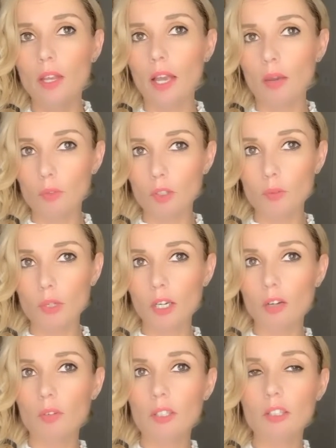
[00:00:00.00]
And
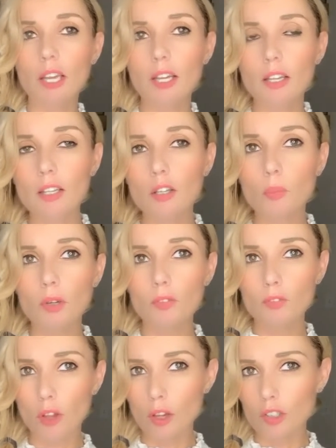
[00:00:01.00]
we take a little bit
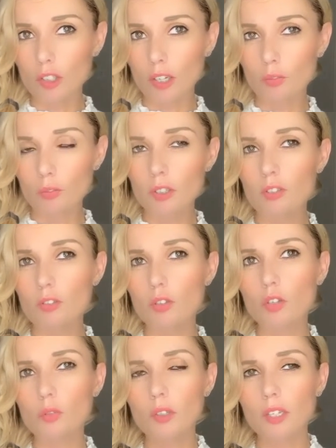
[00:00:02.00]
of knowledge out of research,